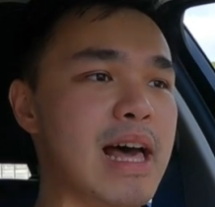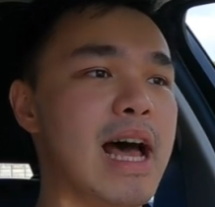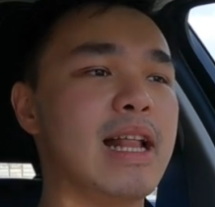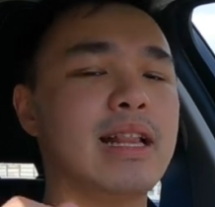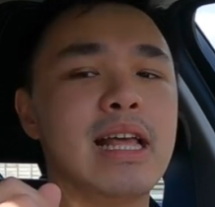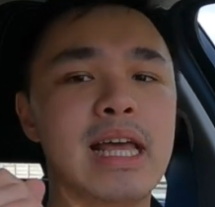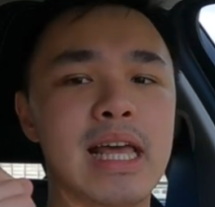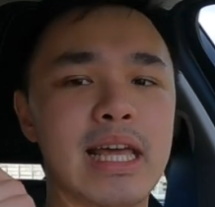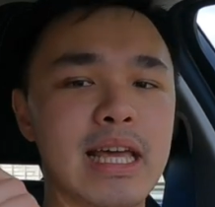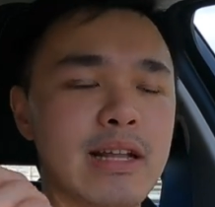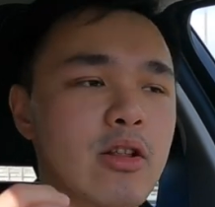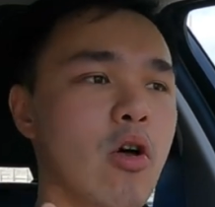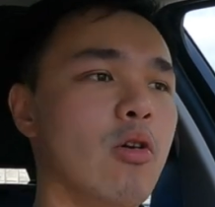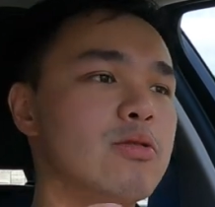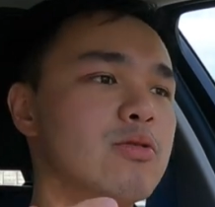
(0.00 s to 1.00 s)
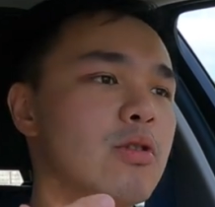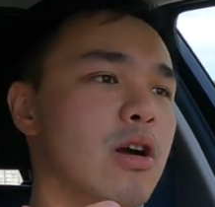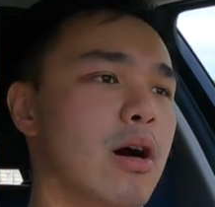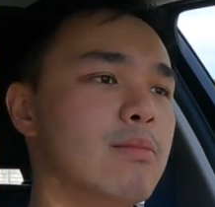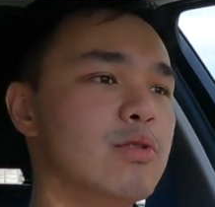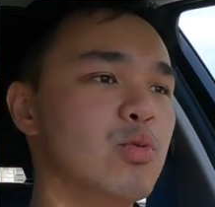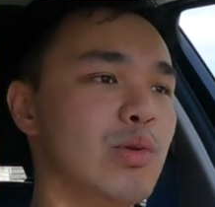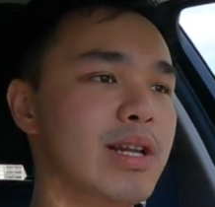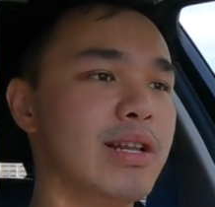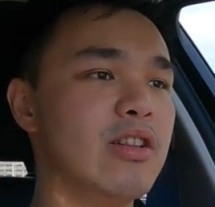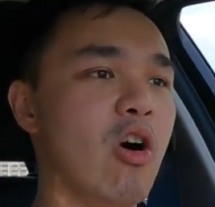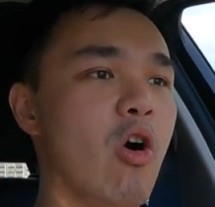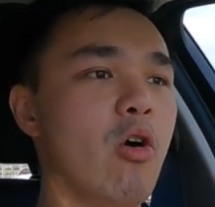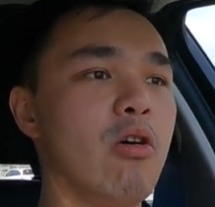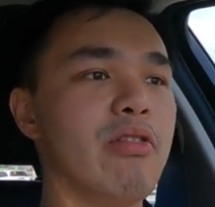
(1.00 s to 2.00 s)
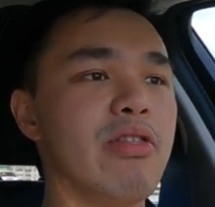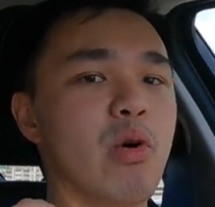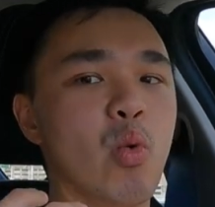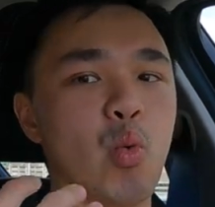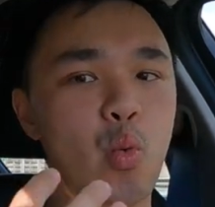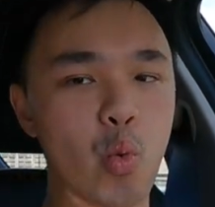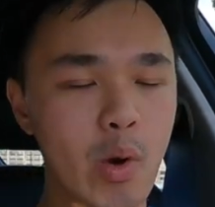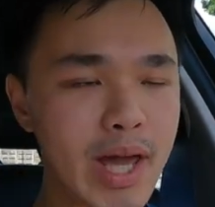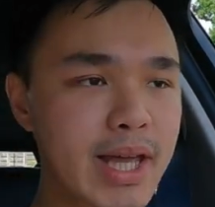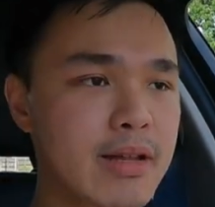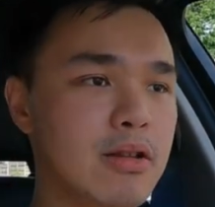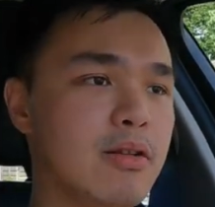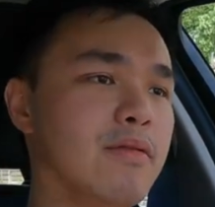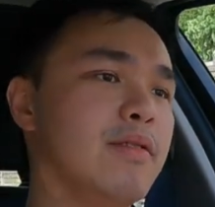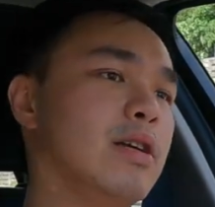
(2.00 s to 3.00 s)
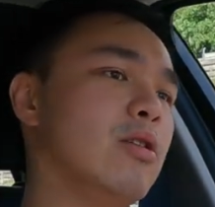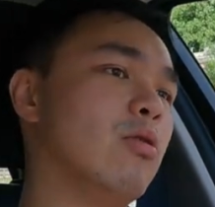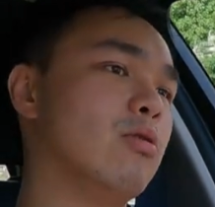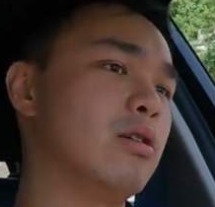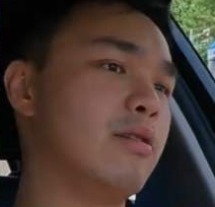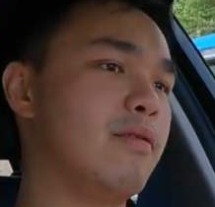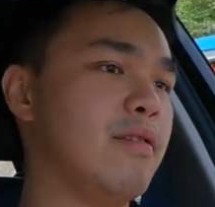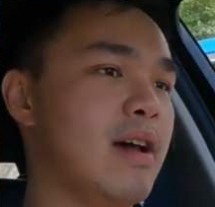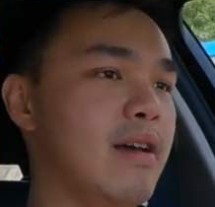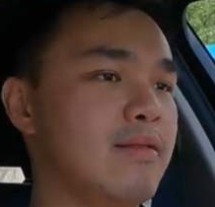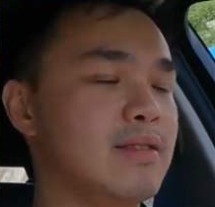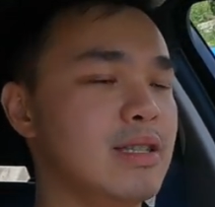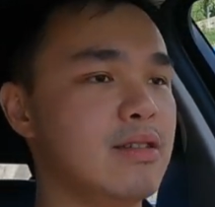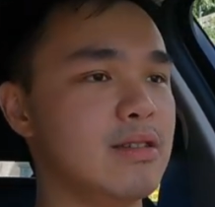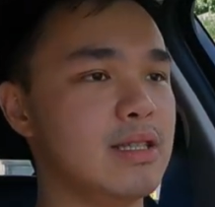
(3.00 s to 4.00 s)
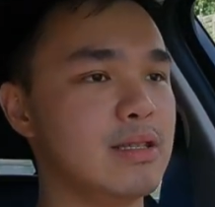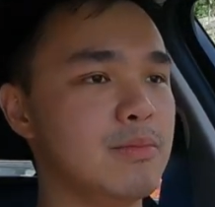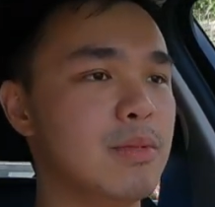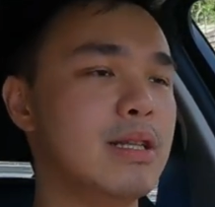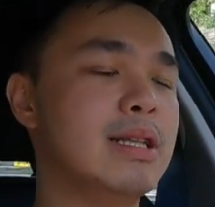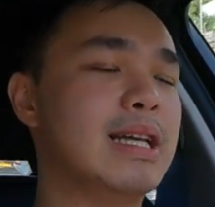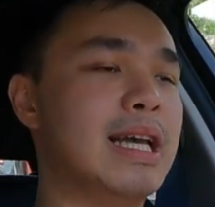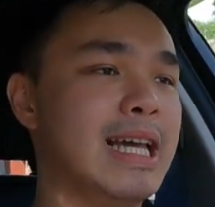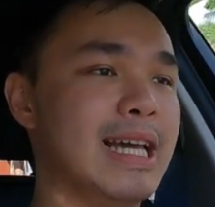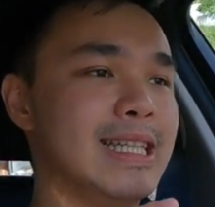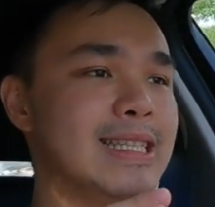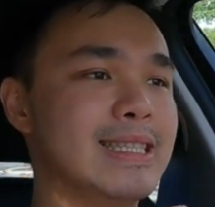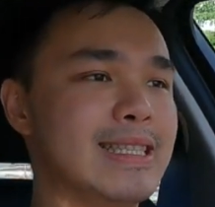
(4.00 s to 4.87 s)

that, it also comes with it all the weight of the older 5 Series, but it